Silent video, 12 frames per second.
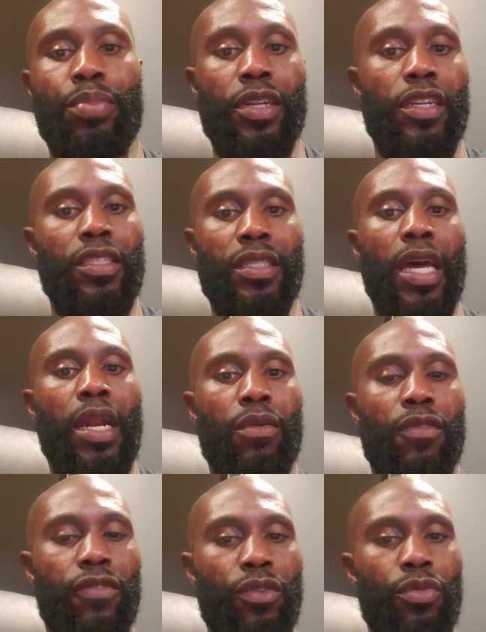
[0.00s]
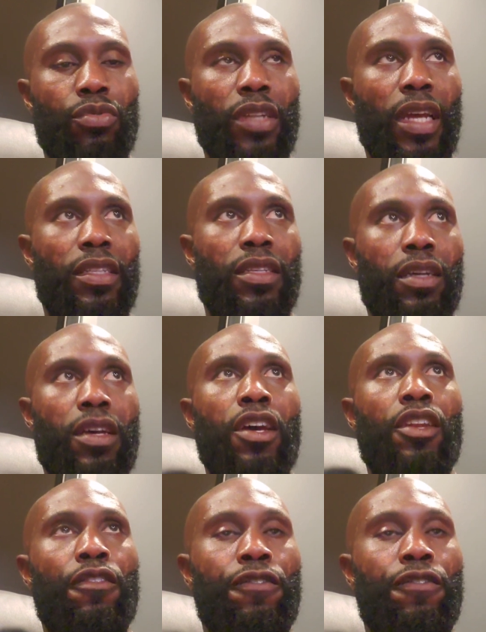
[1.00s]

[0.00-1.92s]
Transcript: putting inside our foods, like the